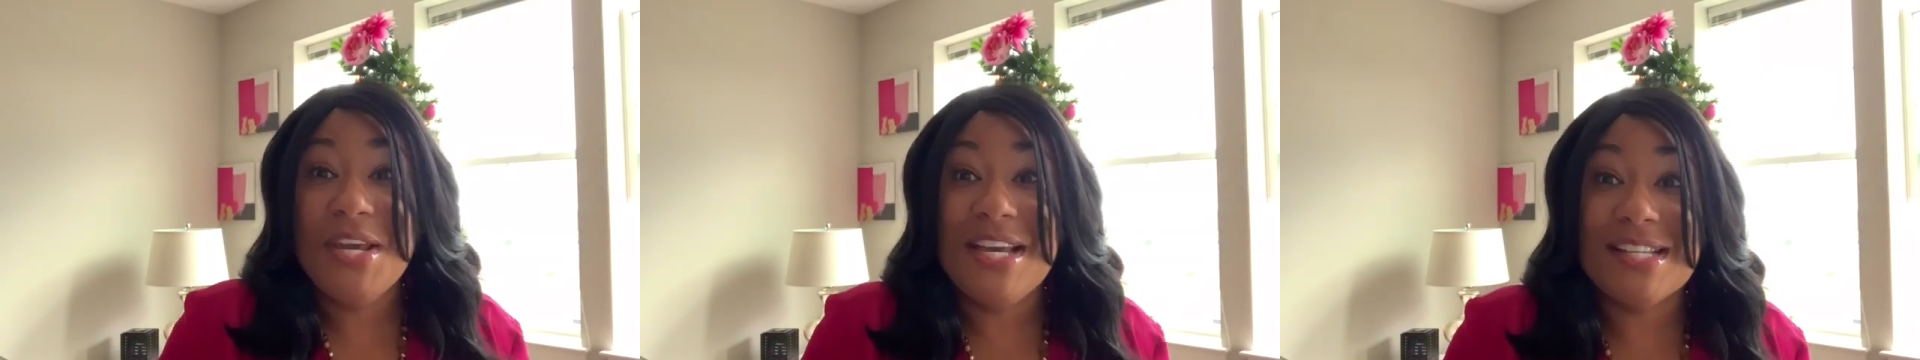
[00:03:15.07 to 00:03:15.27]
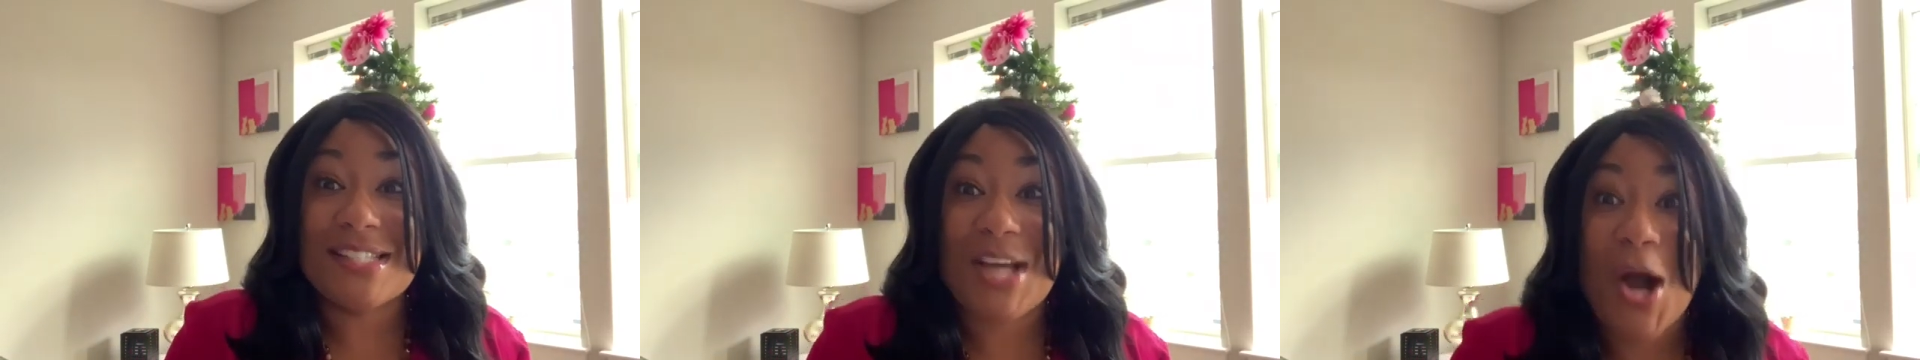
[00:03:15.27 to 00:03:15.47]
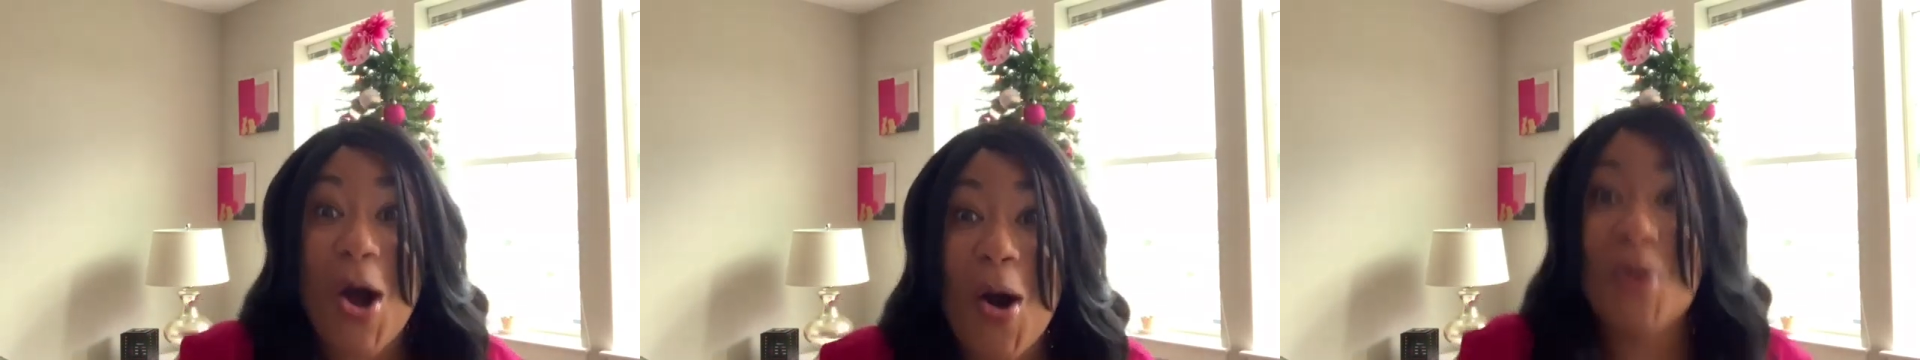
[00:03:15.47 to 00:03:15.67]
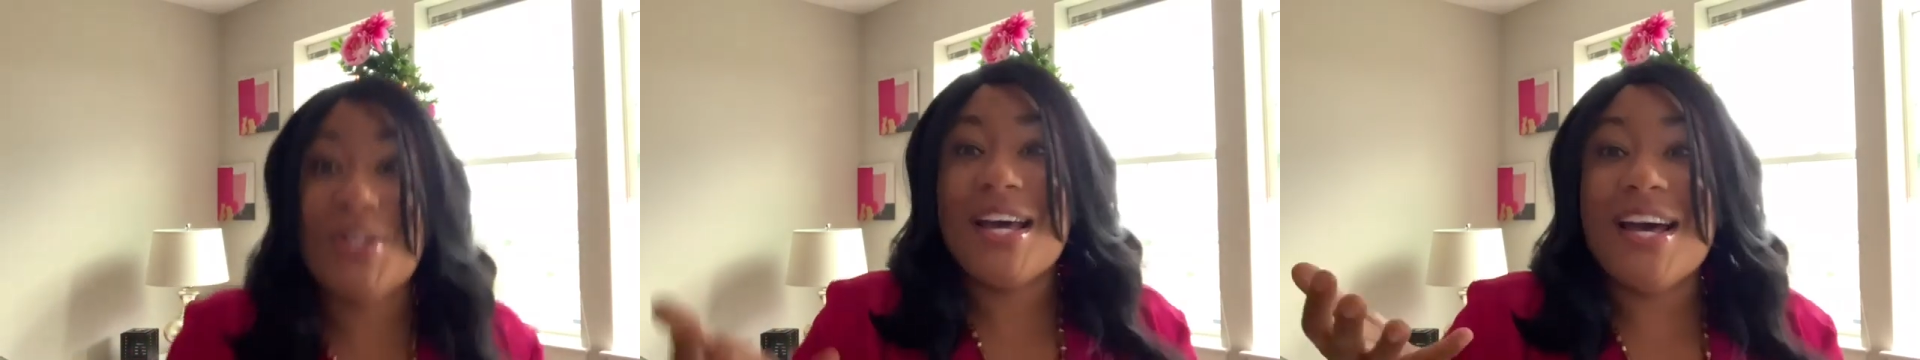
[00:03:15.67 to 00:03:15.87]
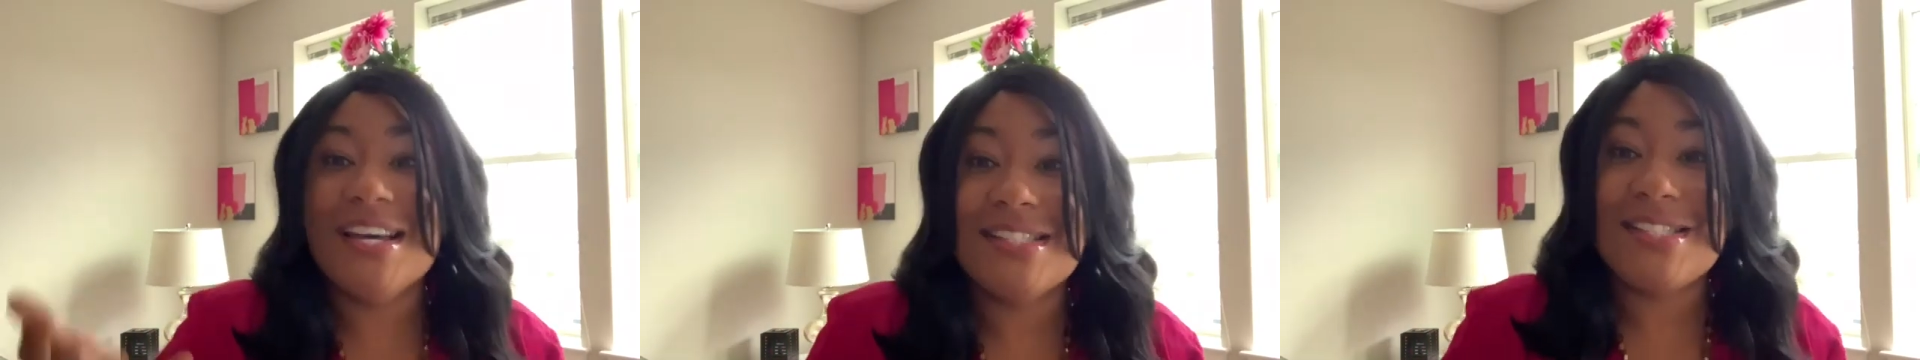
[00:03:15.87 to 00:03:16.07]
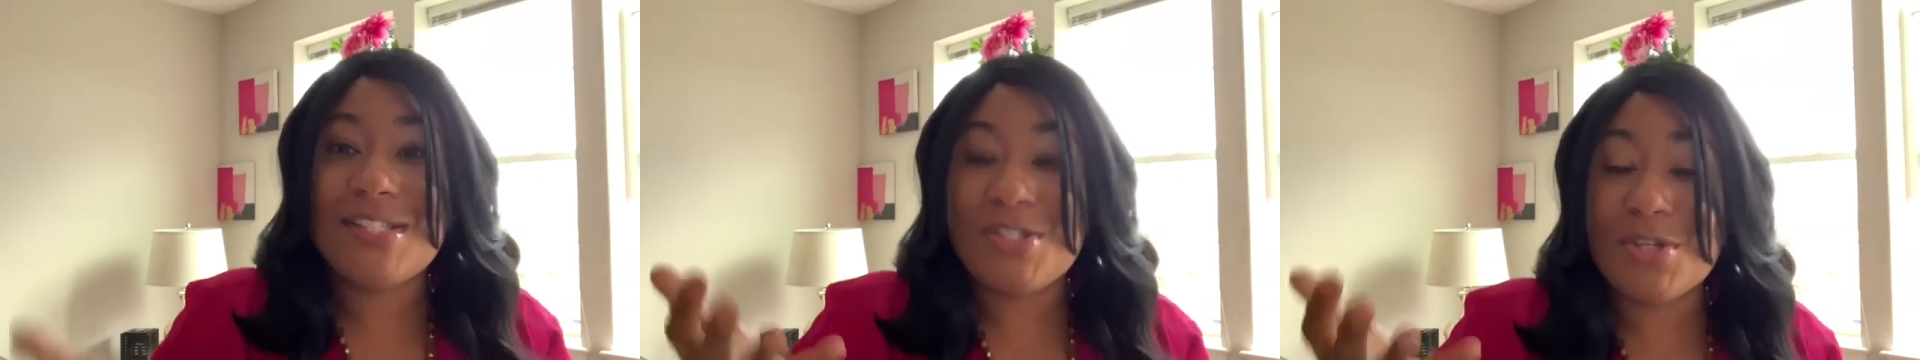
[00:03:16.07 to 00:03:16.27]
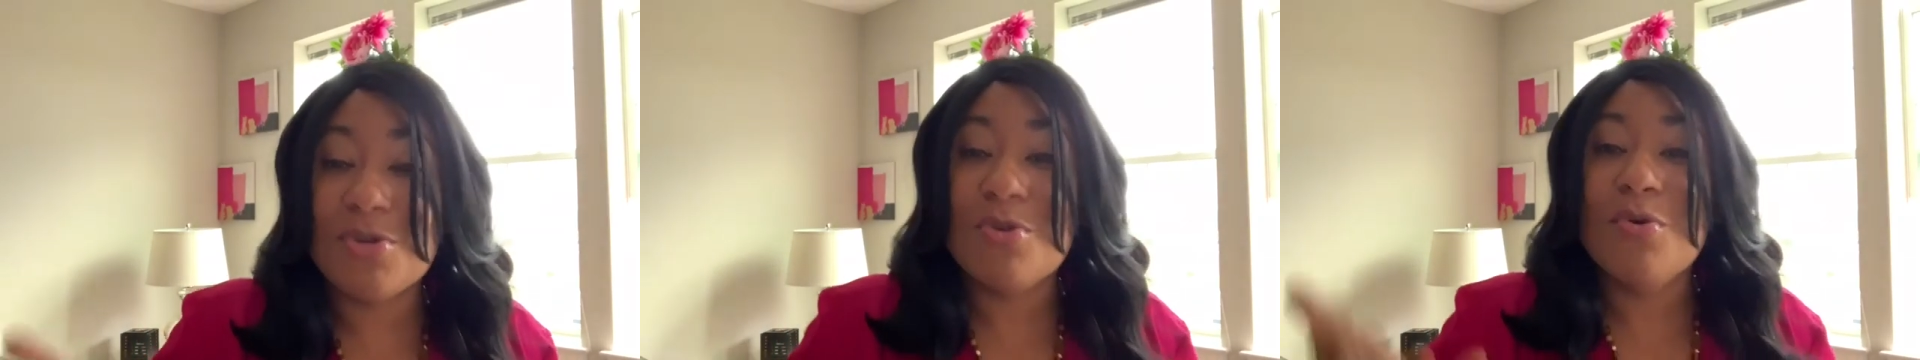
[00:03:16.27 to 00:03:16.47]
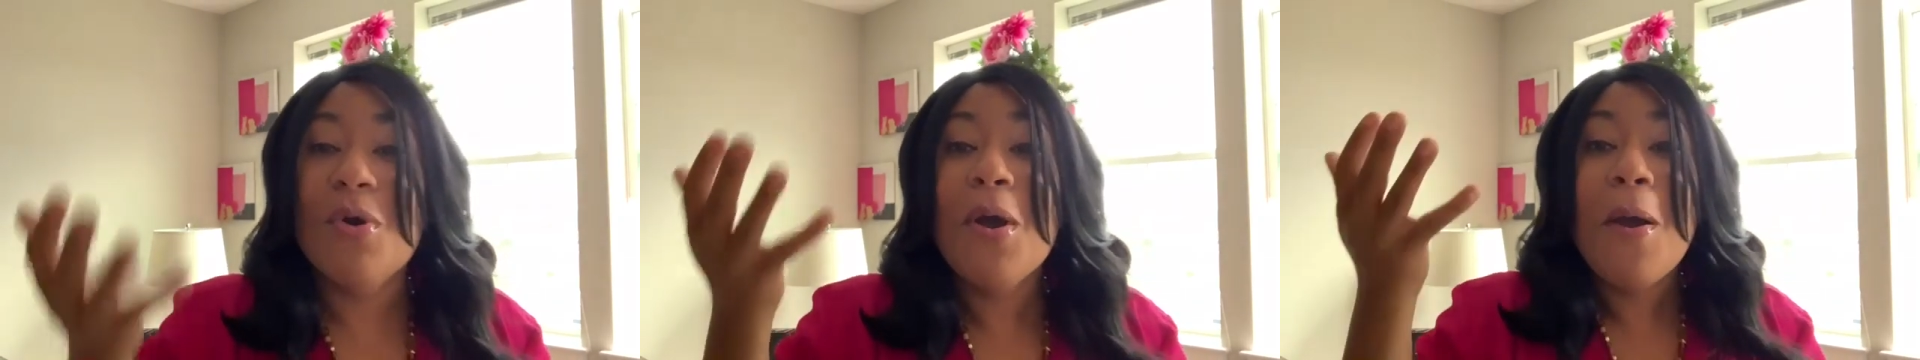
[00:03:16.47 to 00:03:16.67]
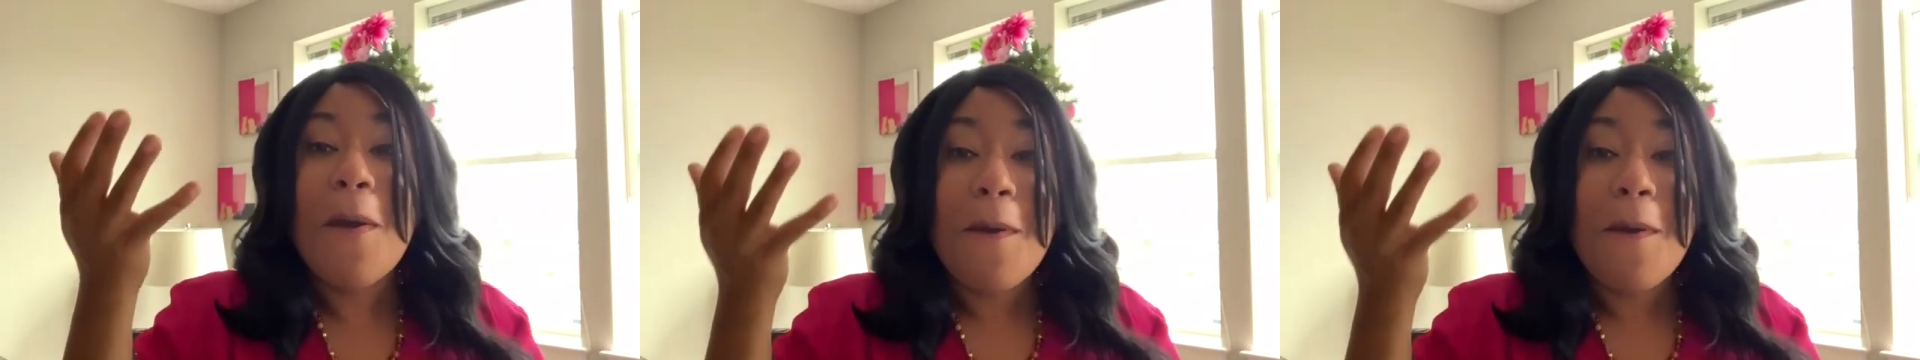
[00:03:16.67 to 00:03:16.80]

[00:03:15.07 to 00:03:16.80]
He has called us to